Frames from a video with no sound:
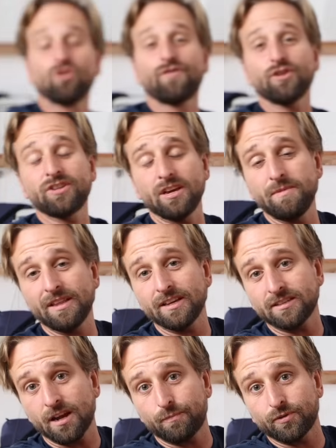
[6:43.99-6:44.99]
if you're teaming
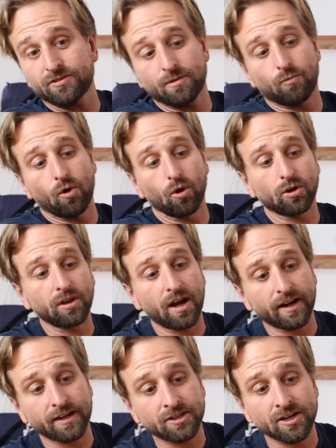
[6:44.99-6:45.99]
this up with some roller
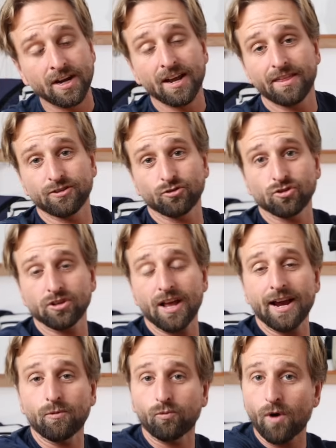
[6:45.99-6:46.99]
luggage, this will
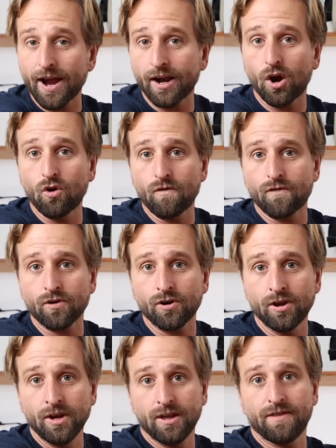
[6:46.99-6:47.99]
slide right over
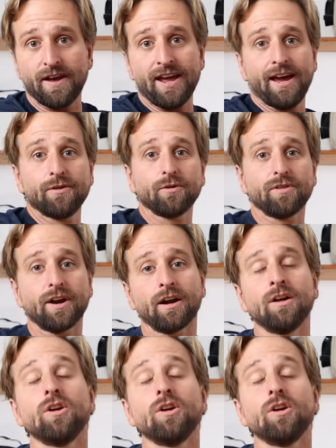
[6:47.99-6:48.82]
the handle there.